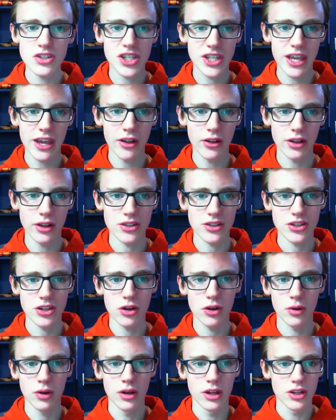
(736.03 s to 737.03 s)
scale it.
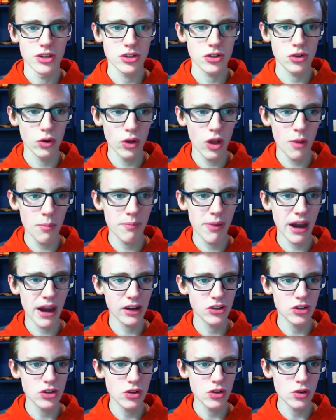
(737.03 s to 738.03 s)
So scroll up back
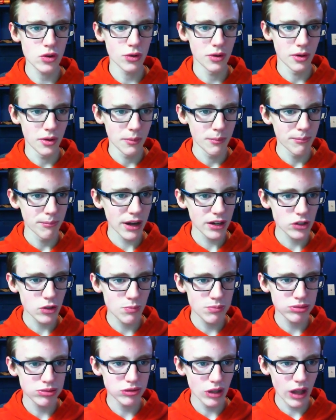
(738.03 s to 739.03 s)
to back to
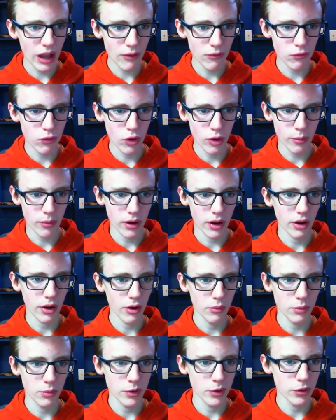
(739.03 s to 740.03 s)
platform
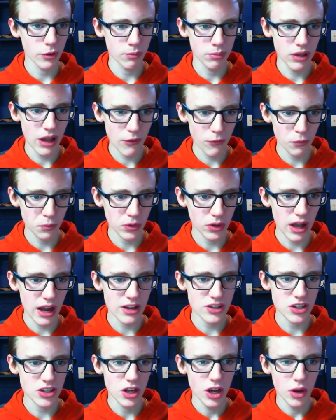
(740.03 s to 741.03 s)
the platform
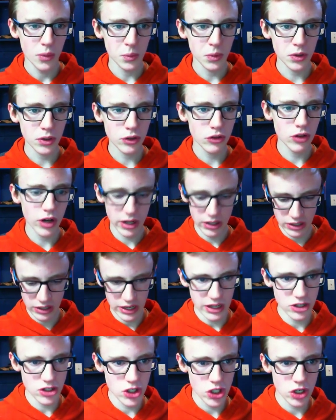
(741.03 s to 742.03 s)
class. We're gonna create an
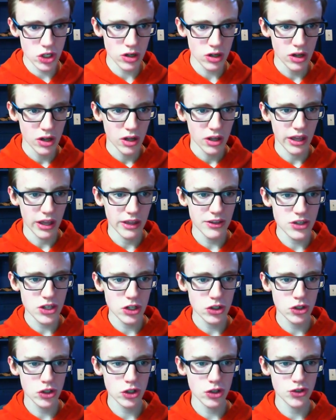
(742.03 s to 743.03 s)
integer, and this
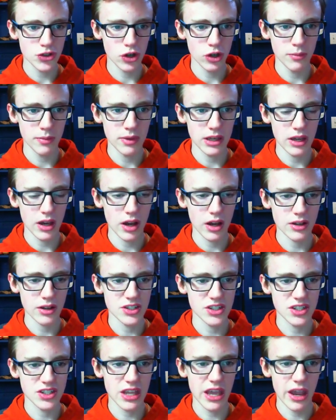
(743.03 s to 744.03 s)
integer is gonna be a uh,
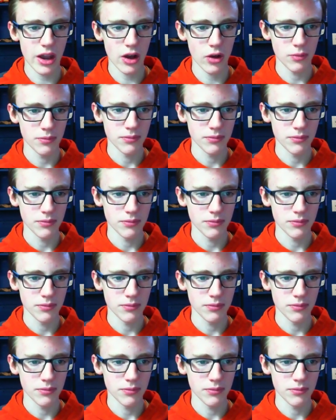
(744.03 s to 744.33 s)
scale.